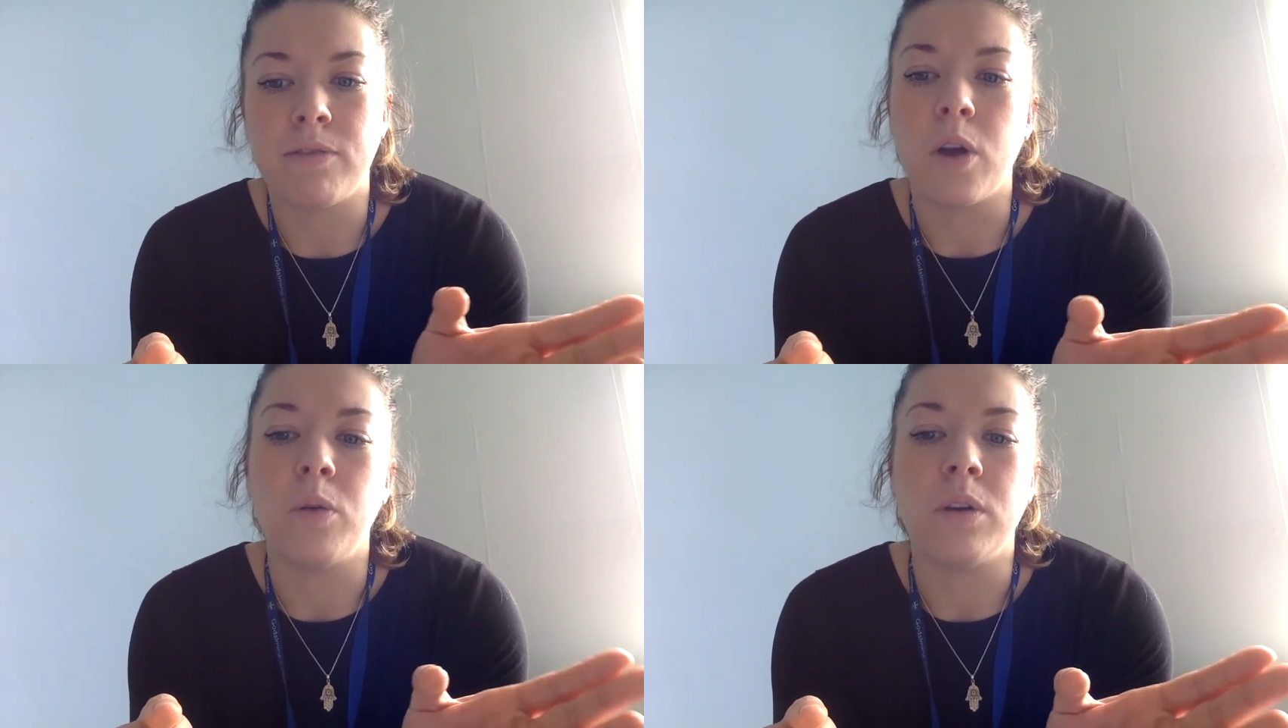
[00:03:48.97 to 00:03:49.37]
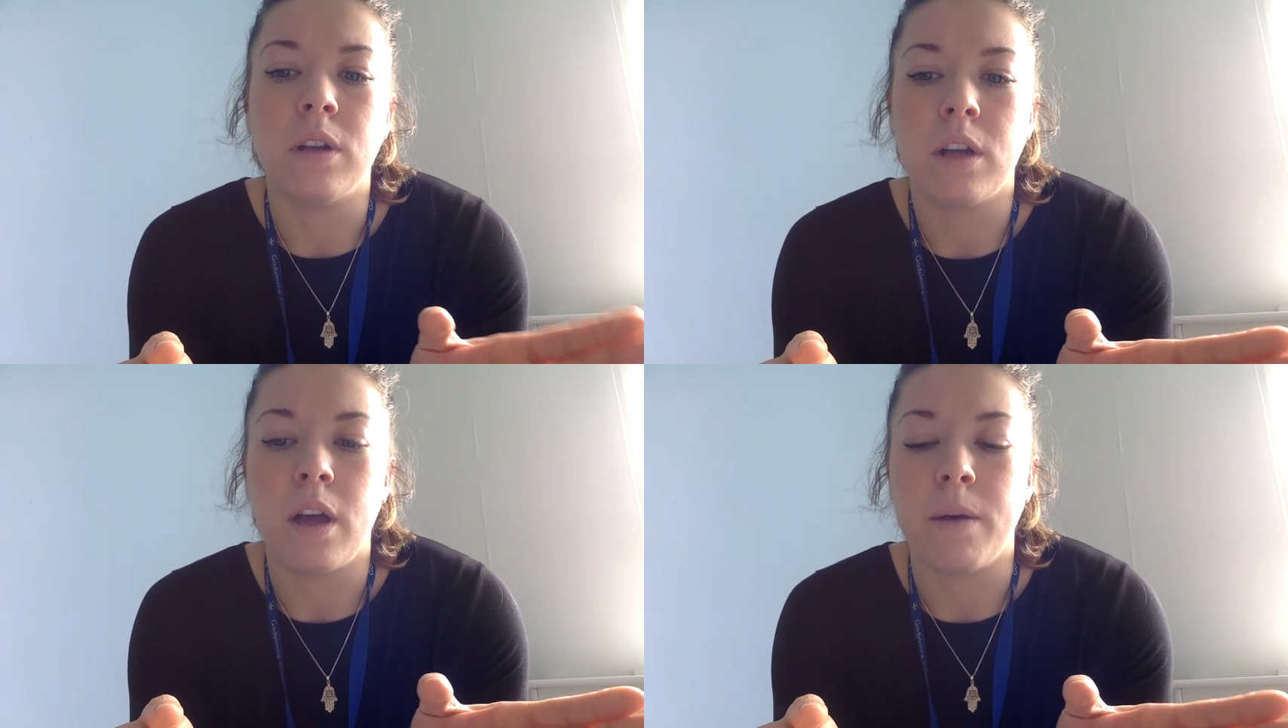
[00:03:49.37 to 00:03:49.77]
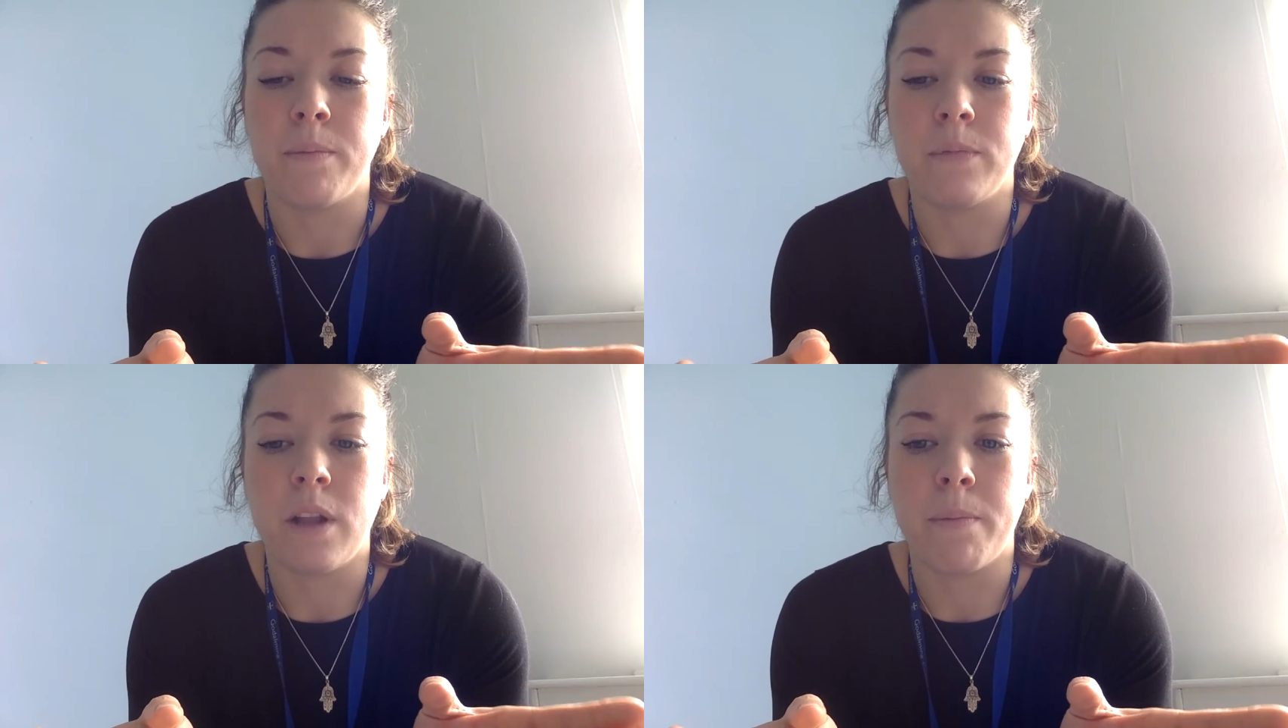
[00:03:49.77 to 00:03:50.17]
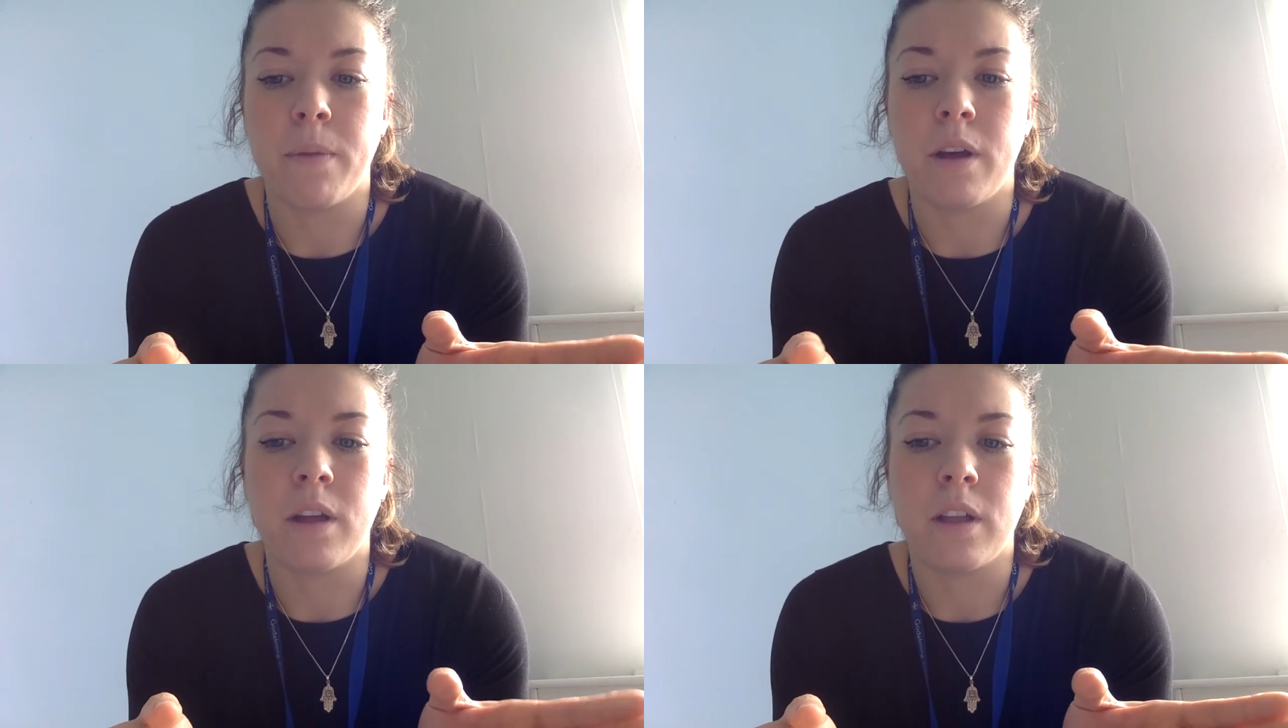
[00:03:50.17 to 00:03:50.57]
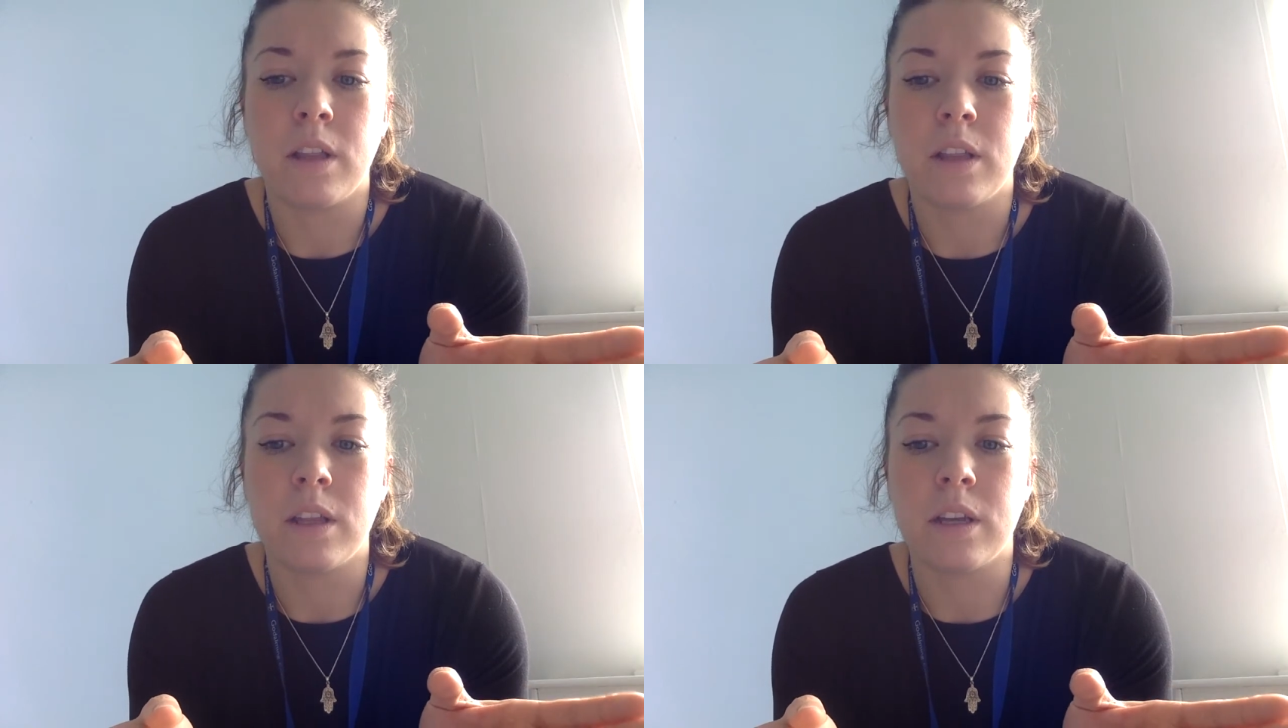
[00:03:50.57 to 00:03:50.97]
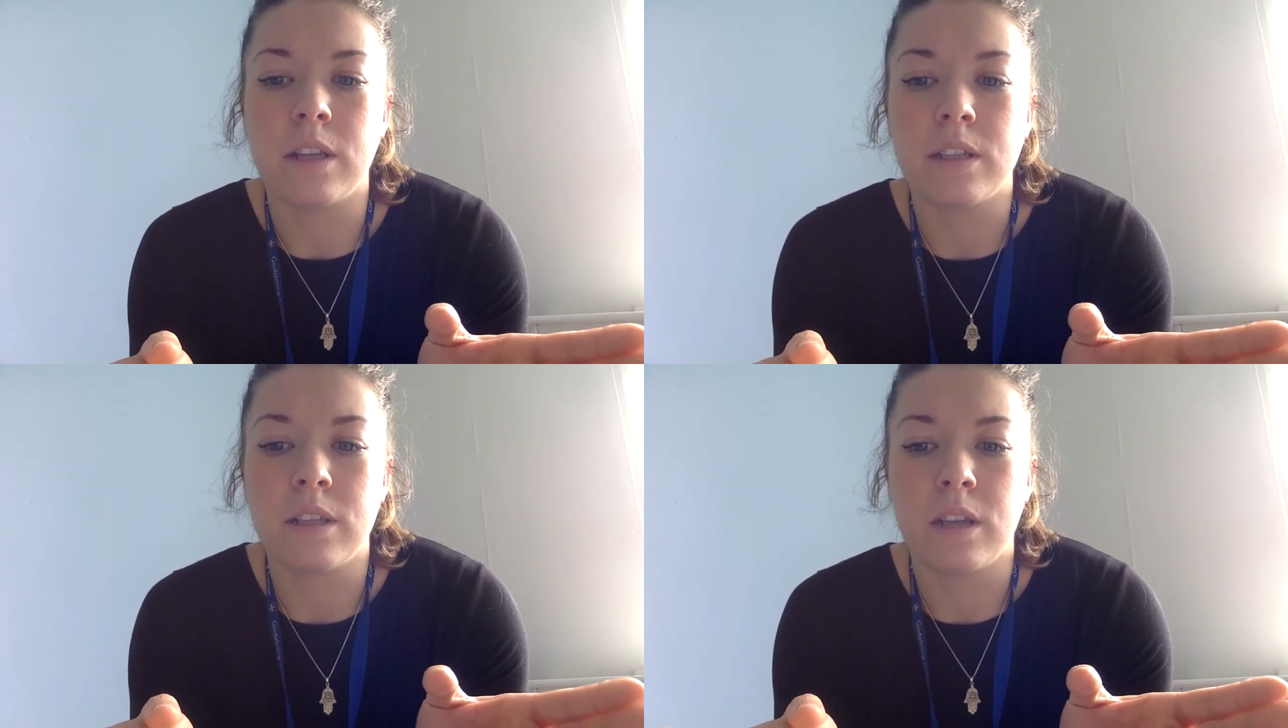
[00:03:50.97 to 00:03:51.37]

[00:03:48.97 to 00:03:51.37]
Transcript: phone number that